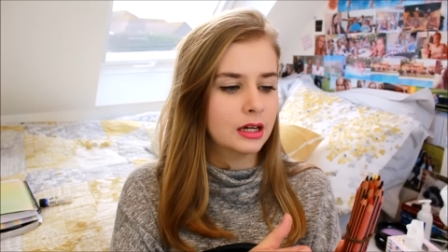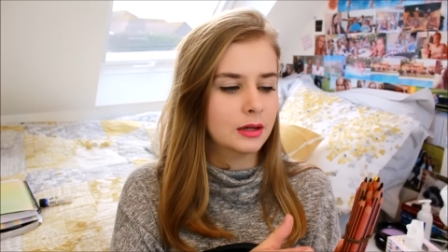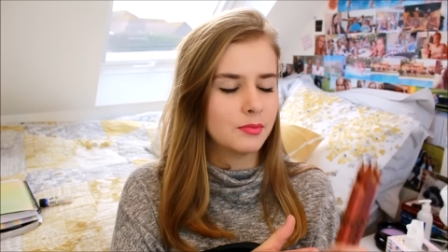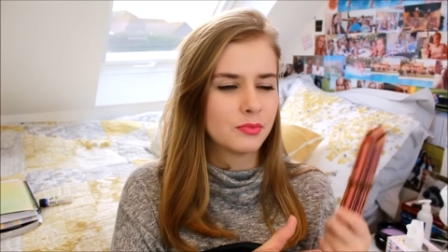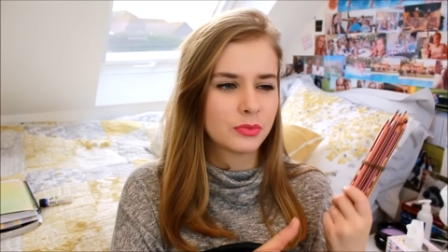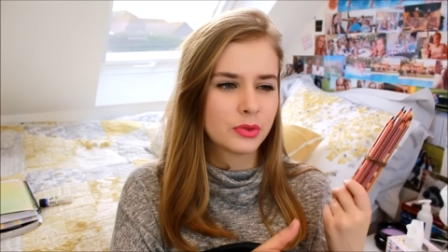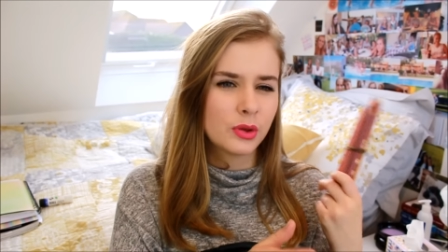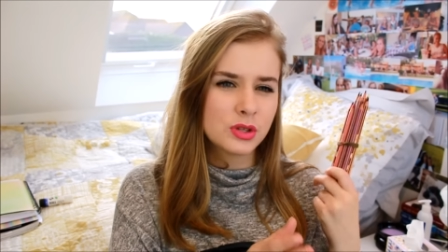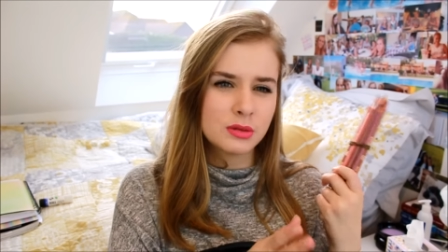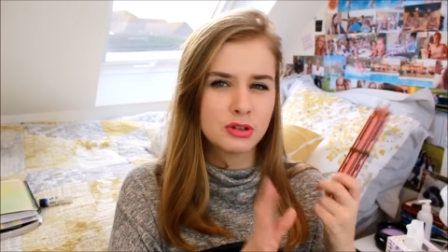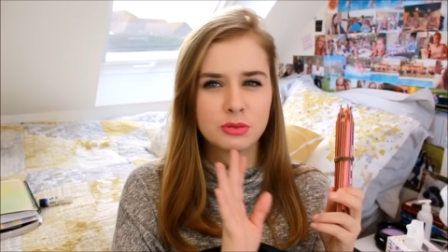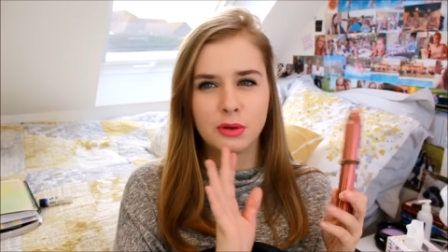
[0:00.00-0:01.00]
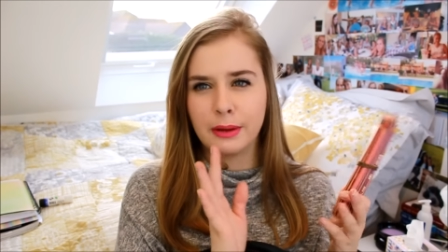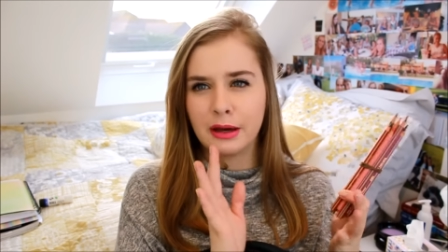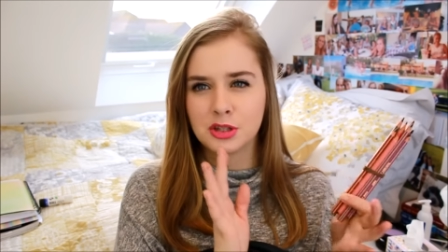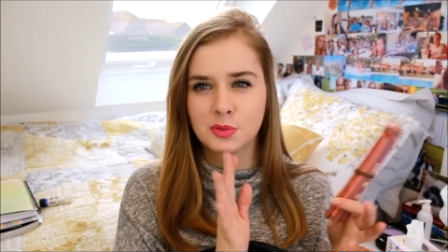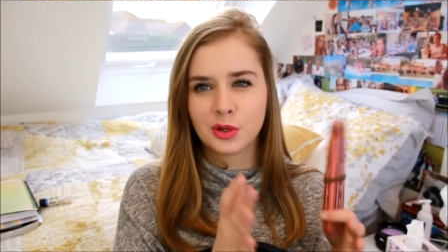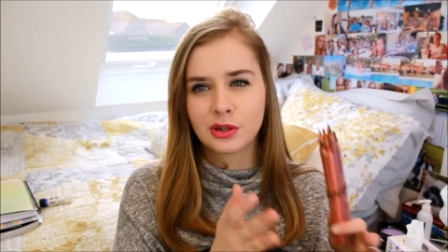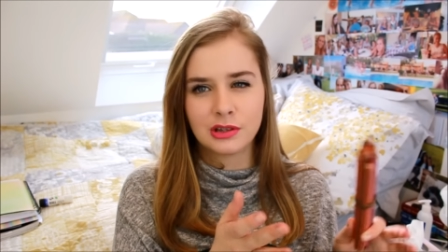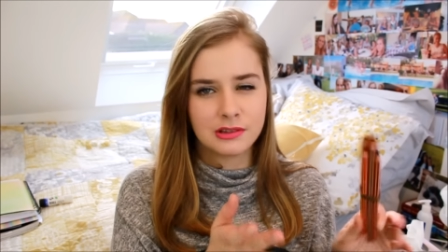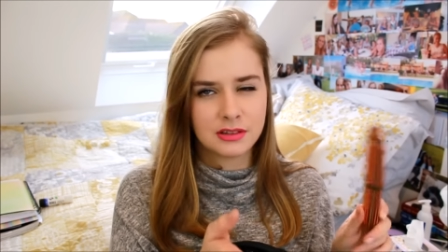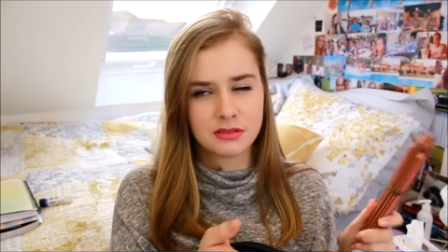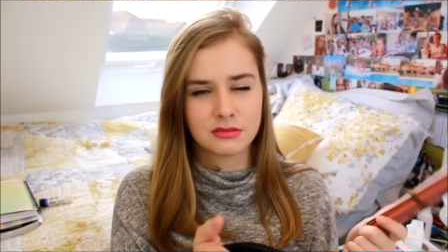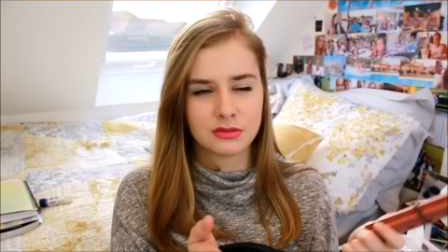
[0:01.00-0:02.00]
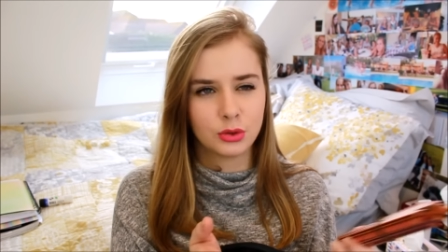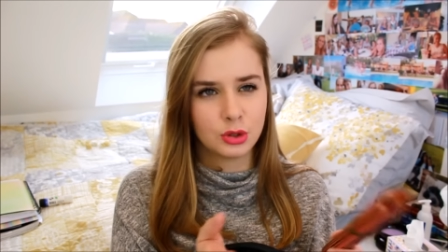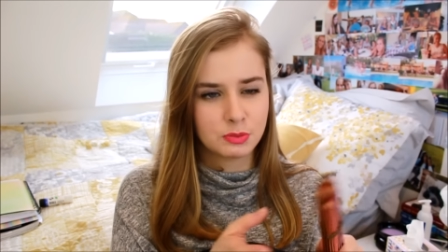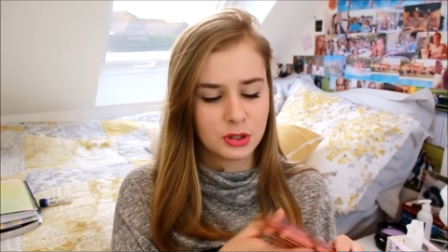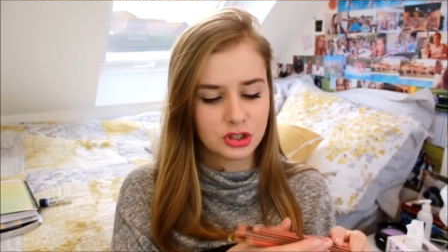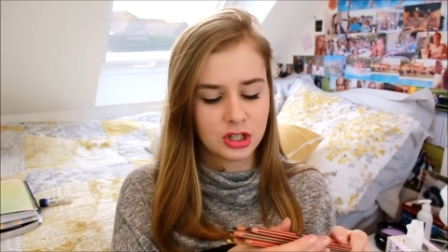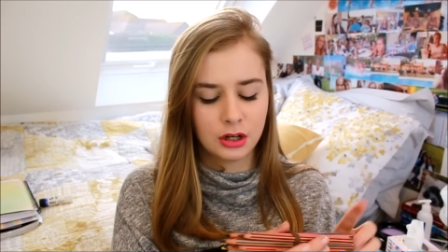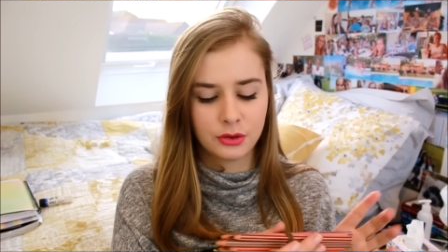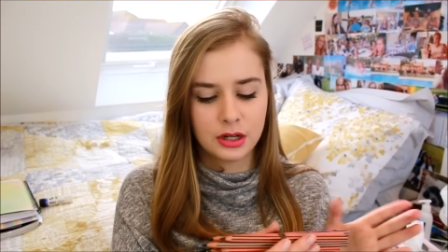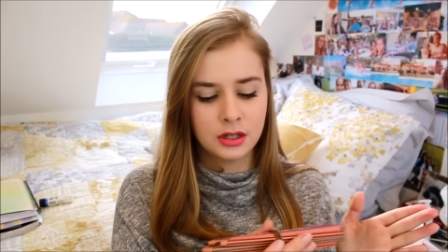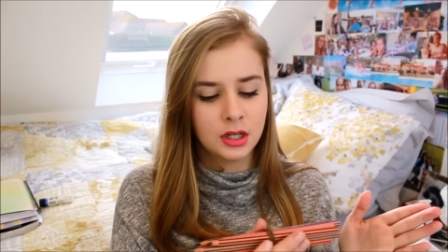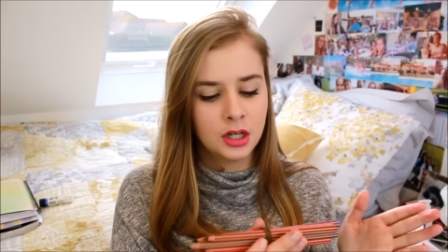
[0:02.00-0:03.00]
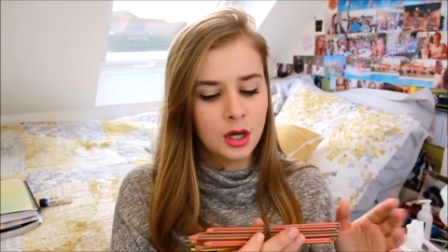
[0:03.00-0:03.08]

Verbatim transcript: Um, not so much in my maths book, it's not as much colouring.